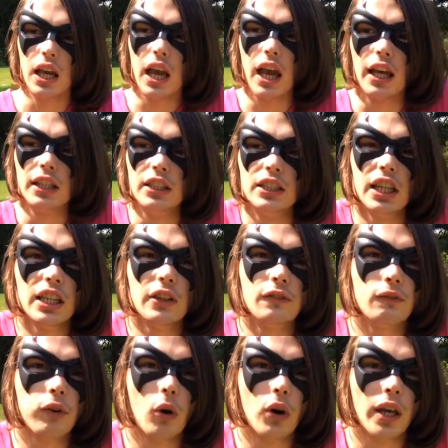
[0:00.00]
And he did
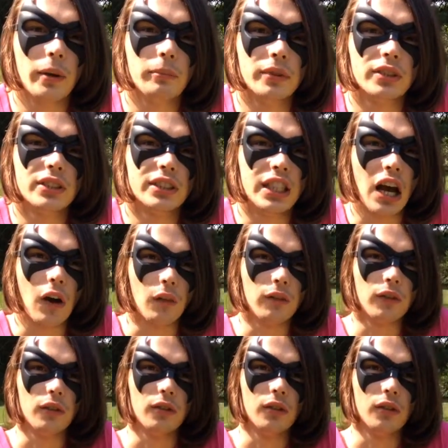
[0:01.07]
it for himself.